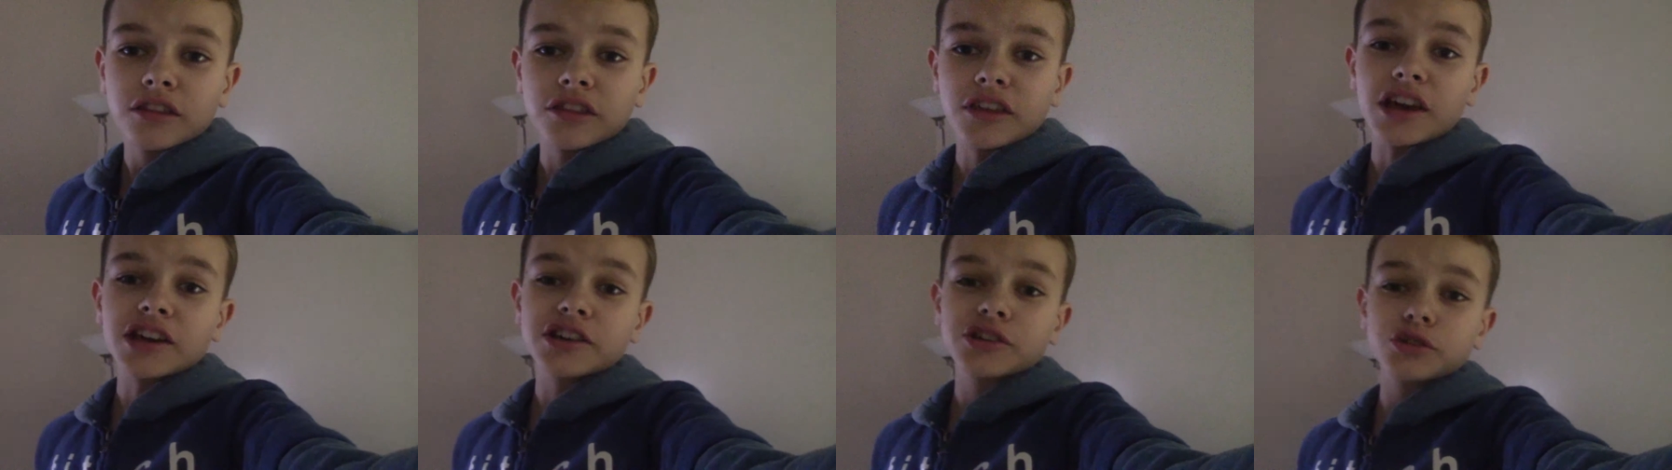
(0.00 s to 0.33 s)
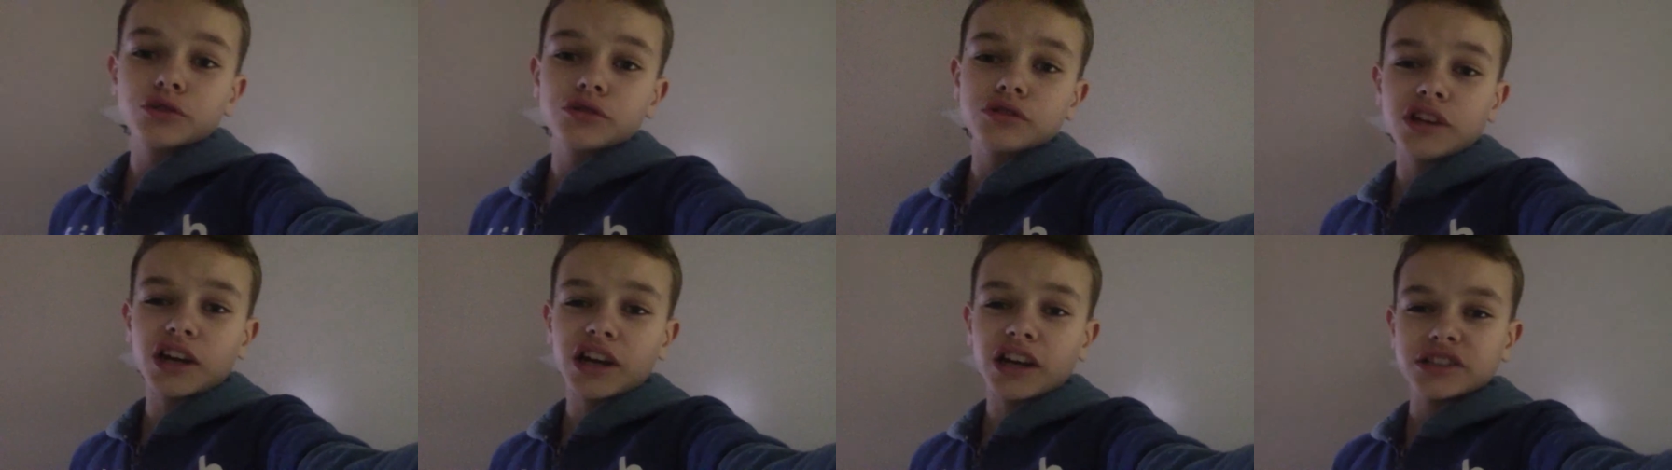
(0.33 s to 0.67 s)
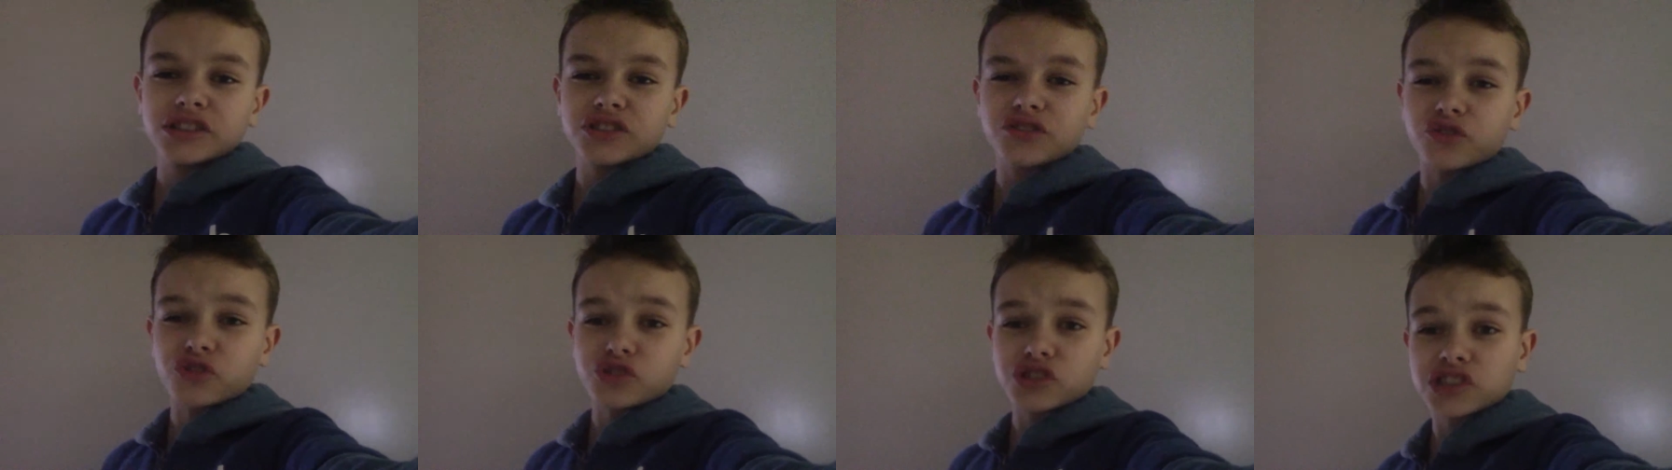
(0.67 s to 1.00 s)
Thank you
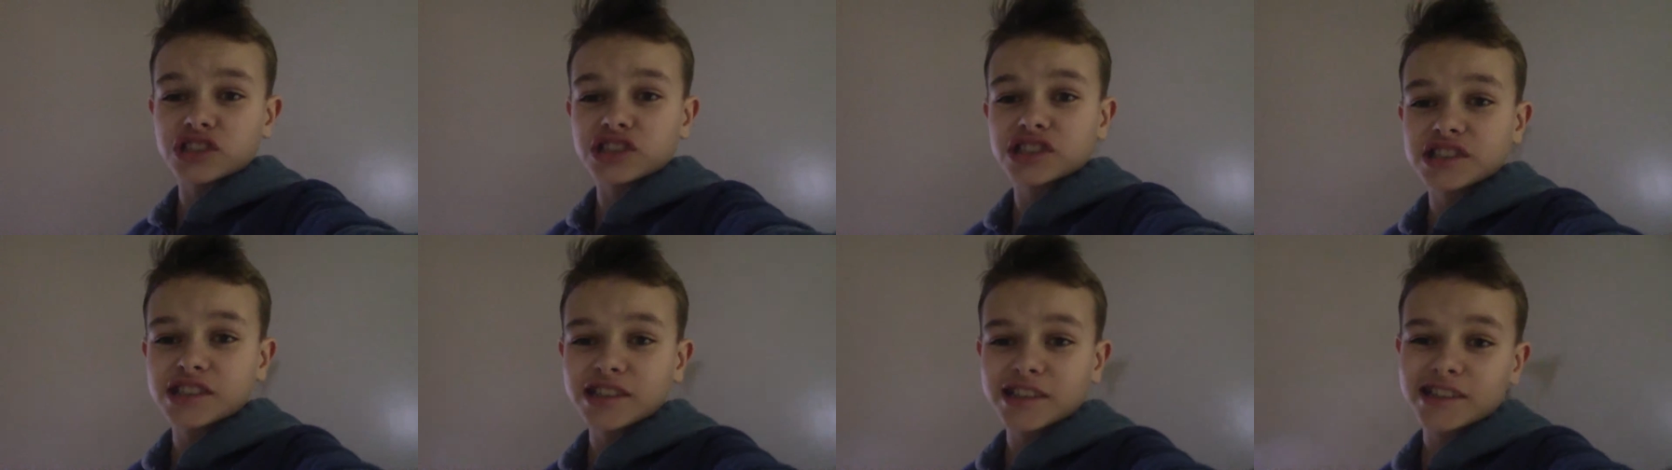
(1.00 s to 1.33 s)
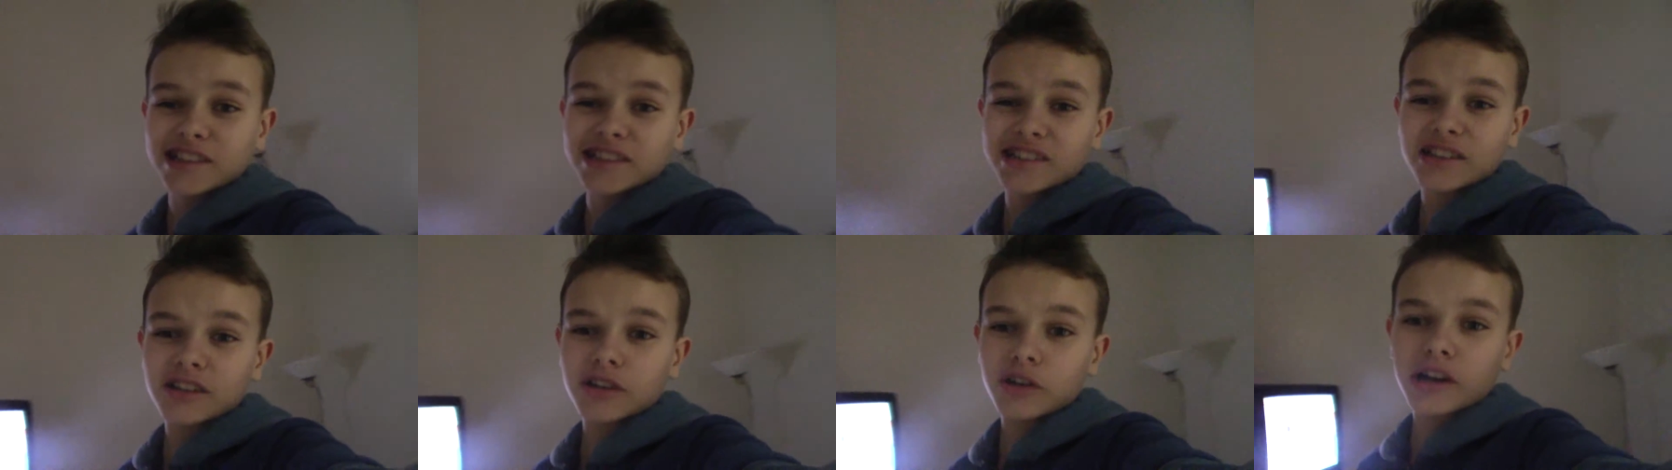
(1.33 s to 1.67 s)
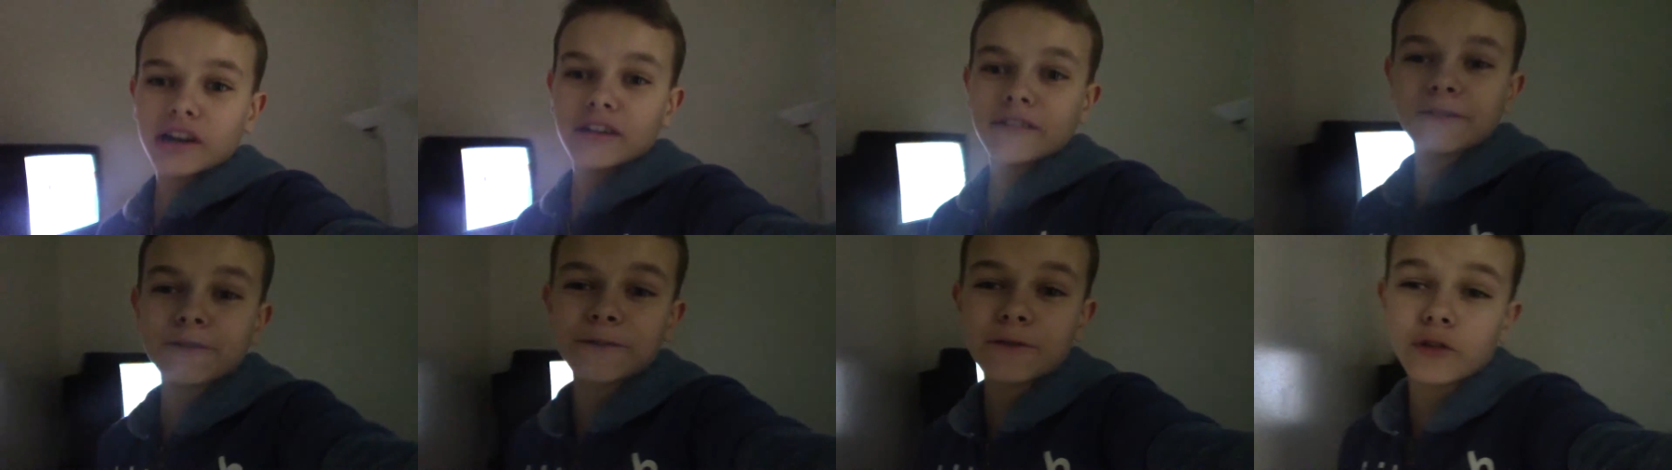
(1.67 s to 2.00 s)
guys for sticking
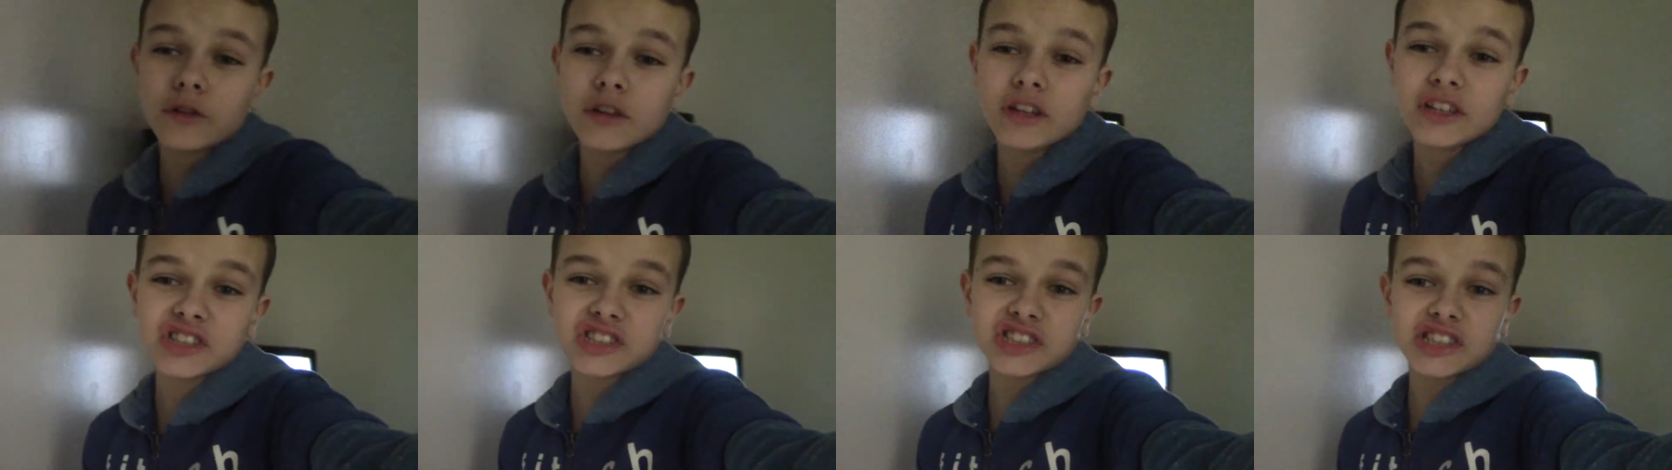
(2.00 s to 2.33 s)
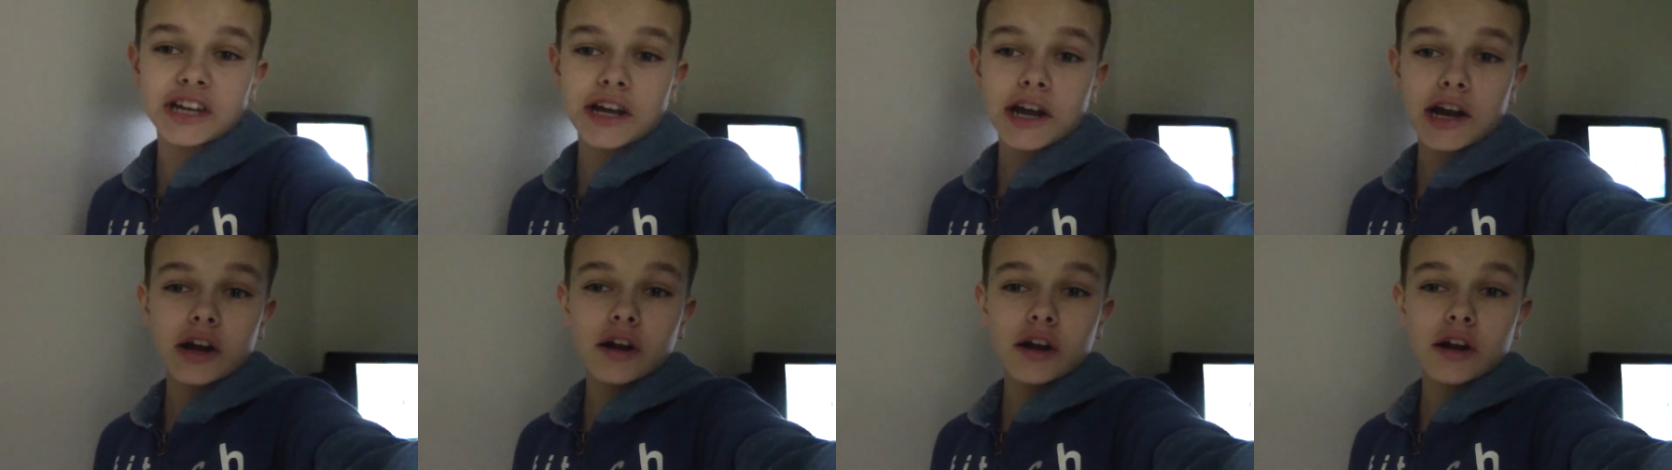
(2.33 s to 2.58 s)
around for this